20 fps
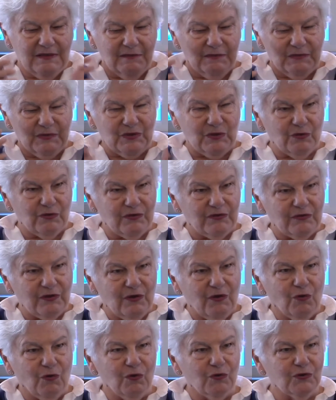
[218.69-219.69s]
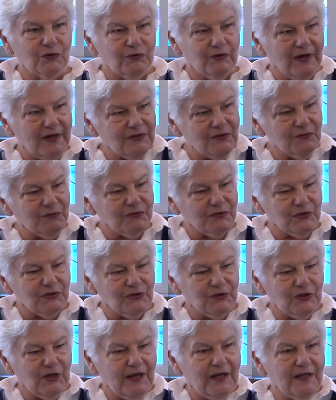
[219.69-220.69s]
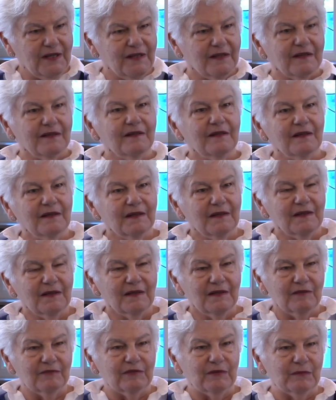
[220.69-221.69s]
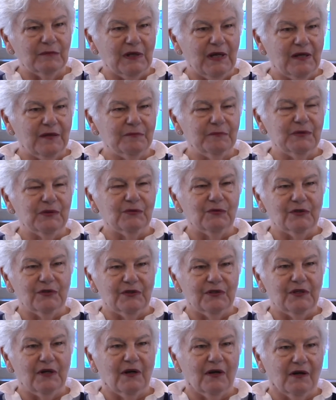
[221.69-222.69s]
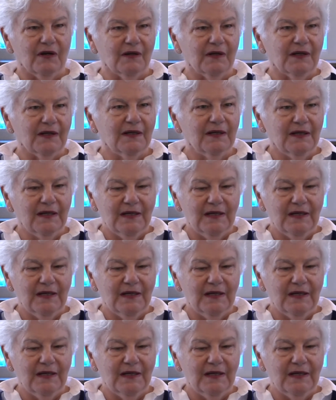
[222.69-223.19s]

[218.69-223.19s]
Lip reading: so that the whole dress was shaded from light blue to dark.